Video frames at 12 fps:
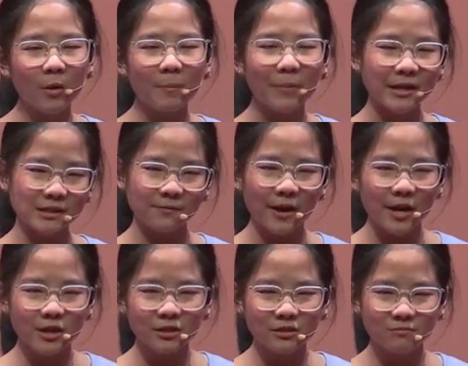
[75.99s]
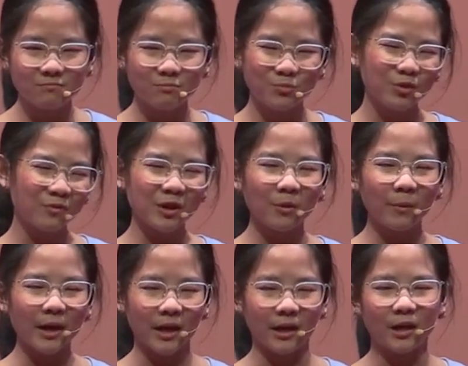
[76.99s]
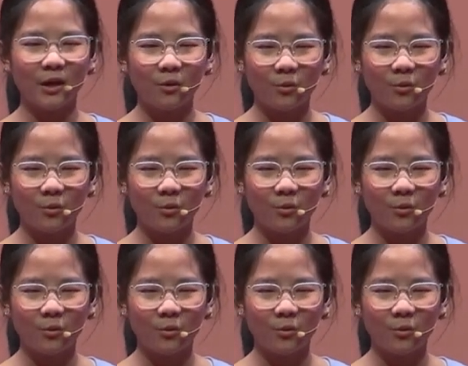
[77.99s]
or a best friend moving away,